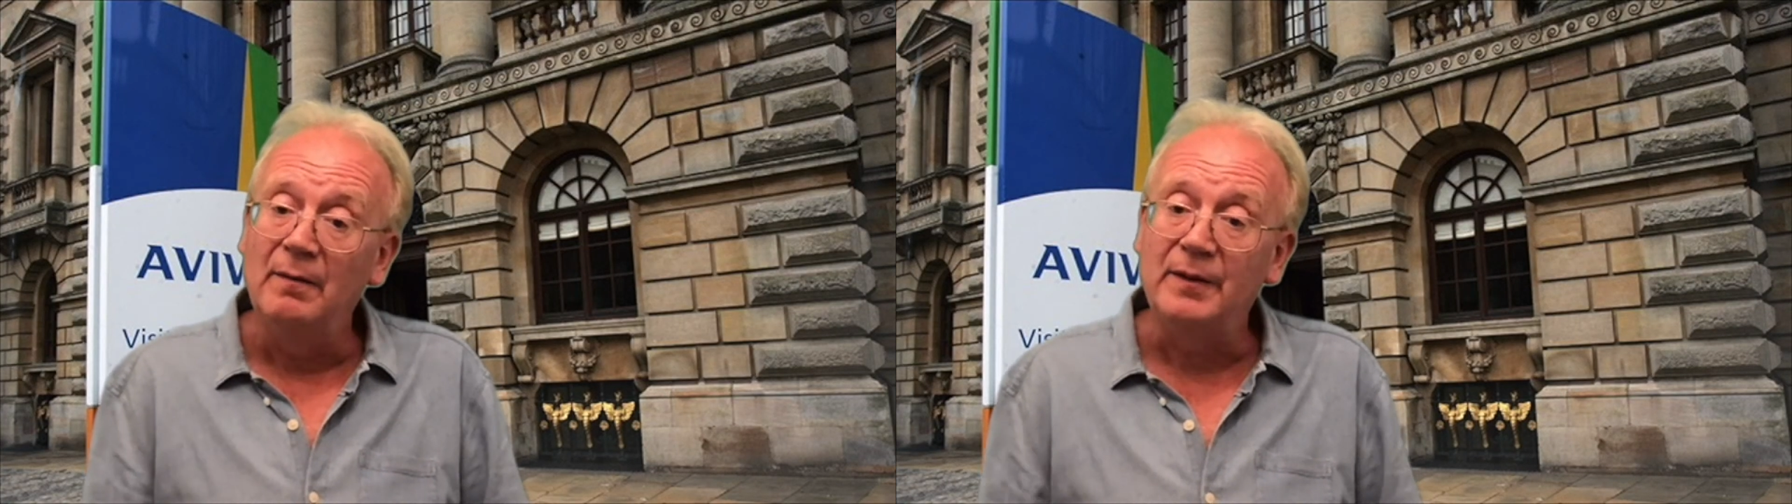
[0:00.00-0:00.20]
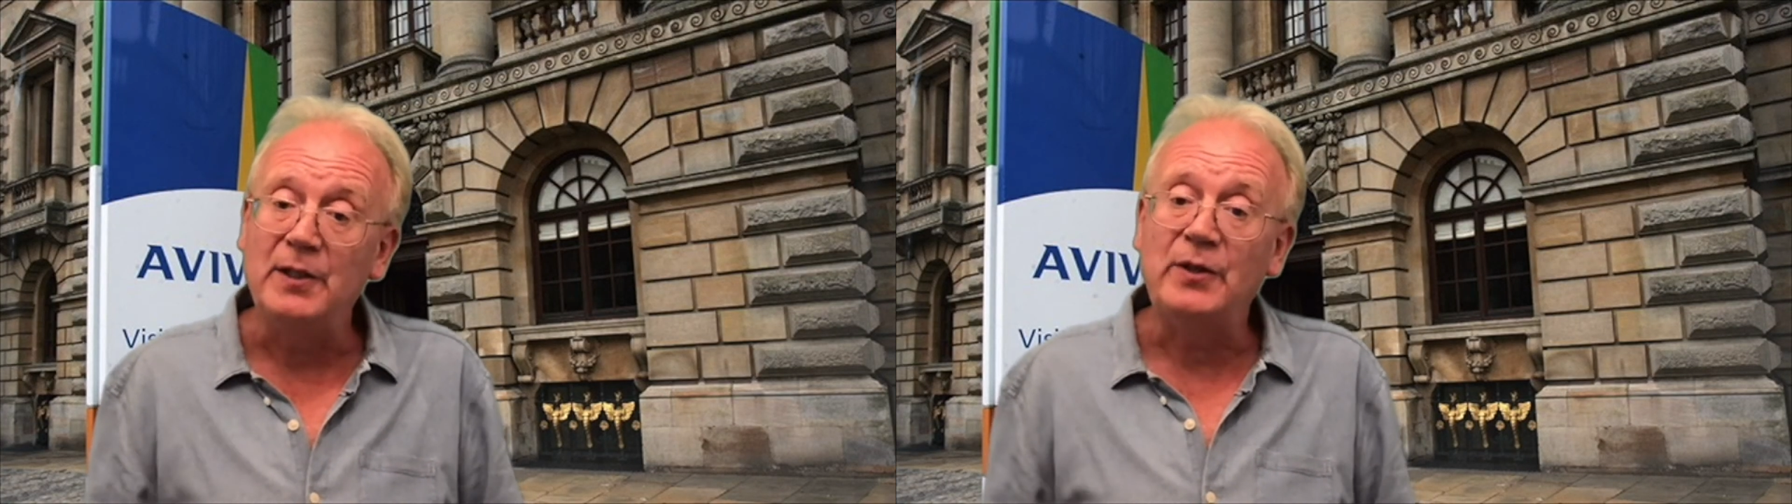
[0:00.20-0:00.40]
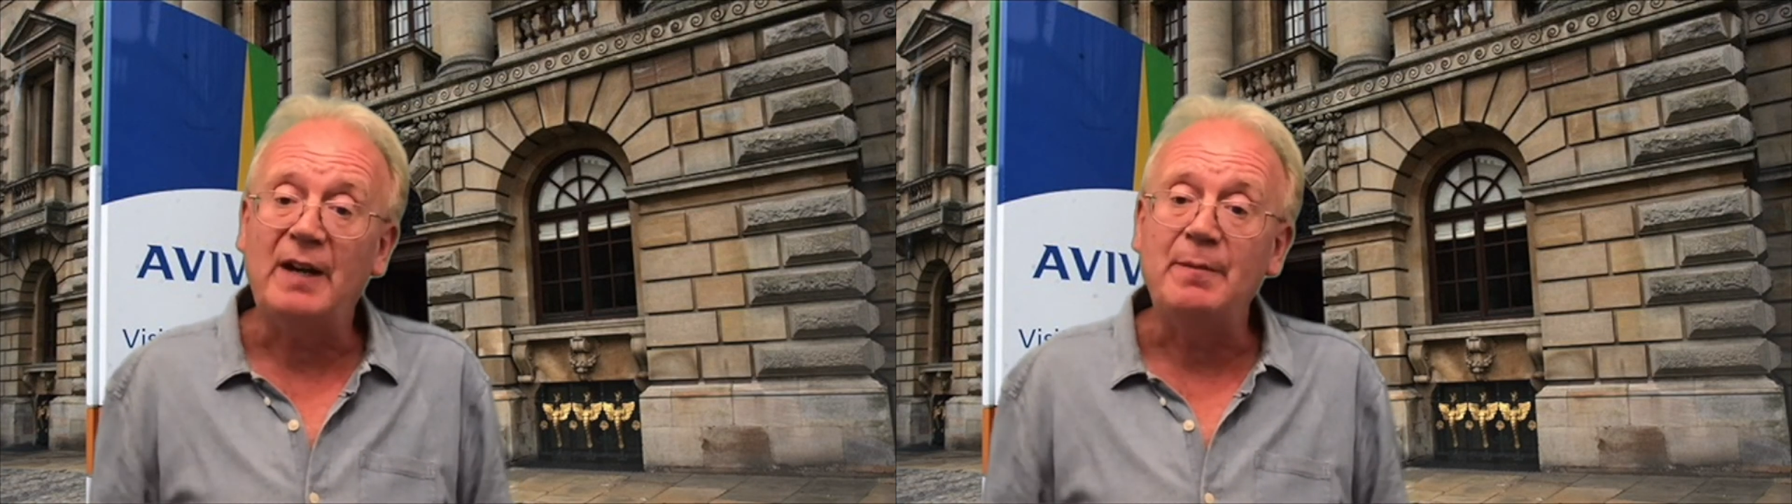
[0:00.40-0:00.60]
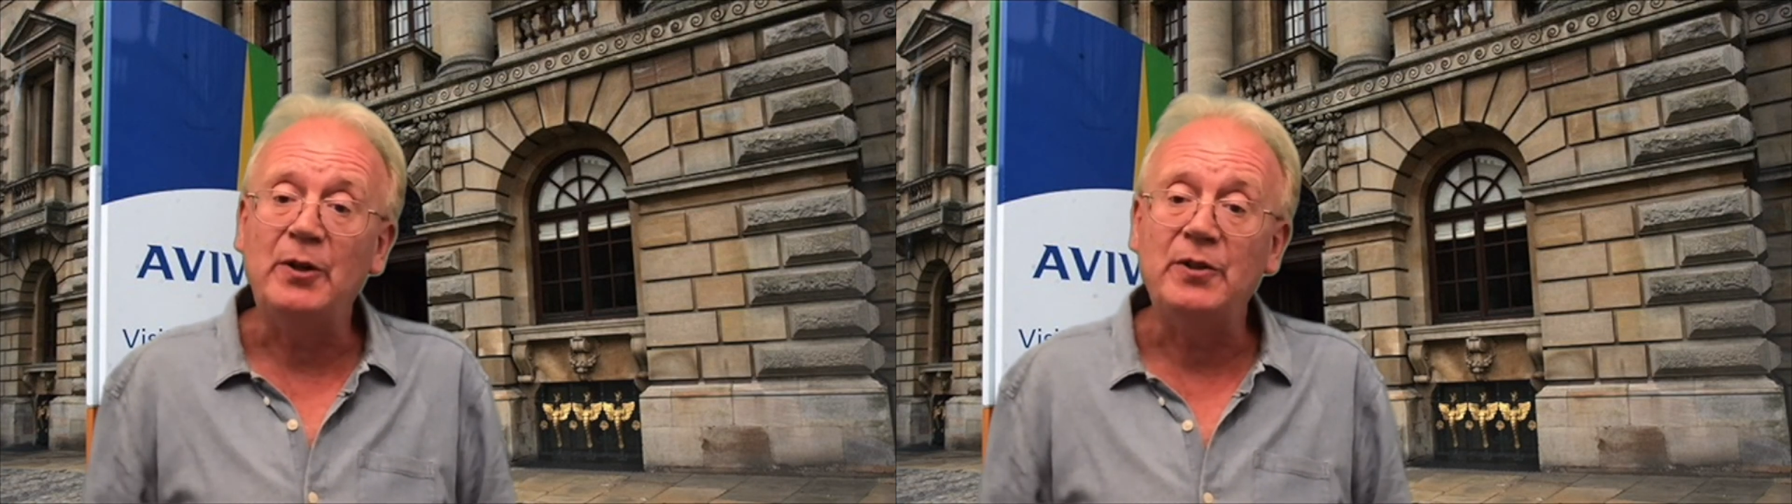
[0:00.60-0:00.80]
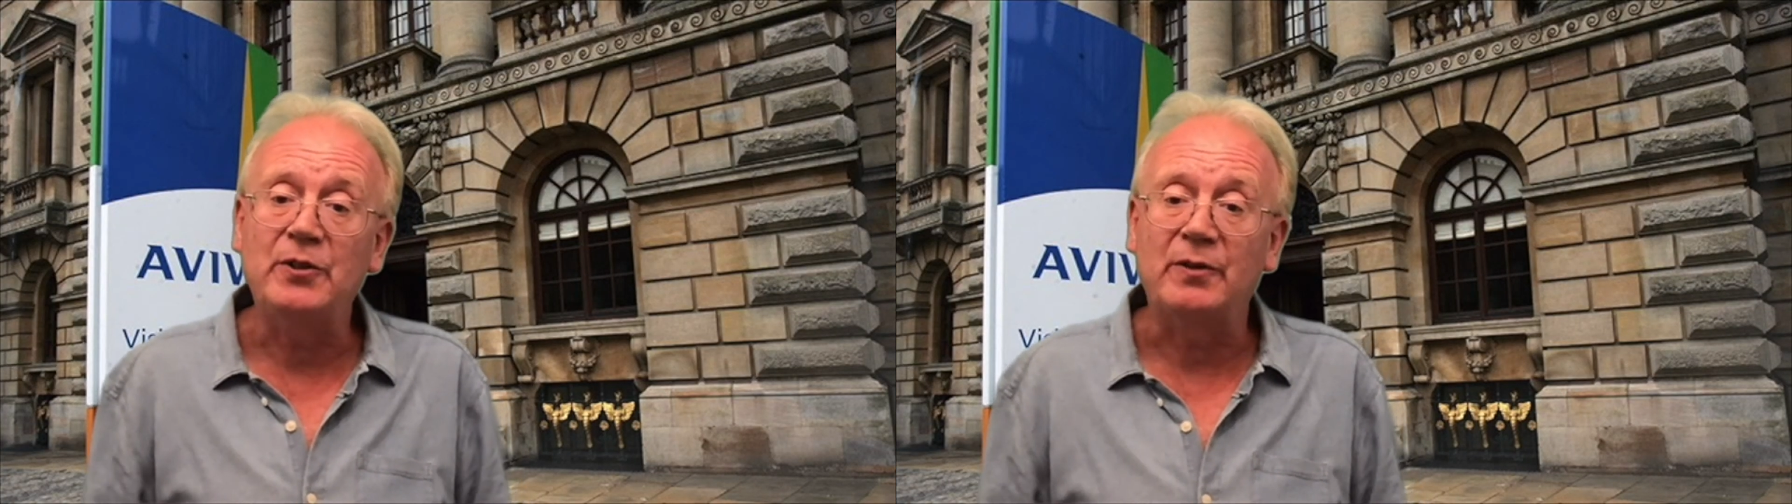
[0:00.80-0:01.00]
For the UK
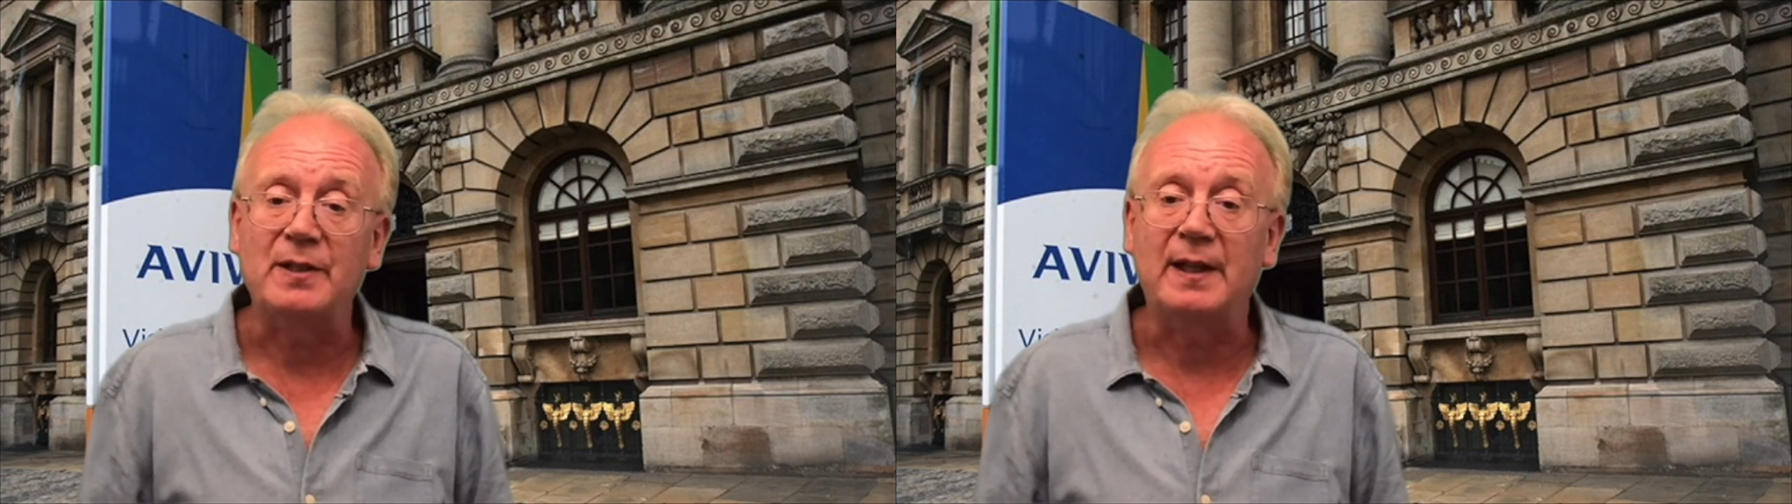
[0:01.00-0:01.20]
motor insurance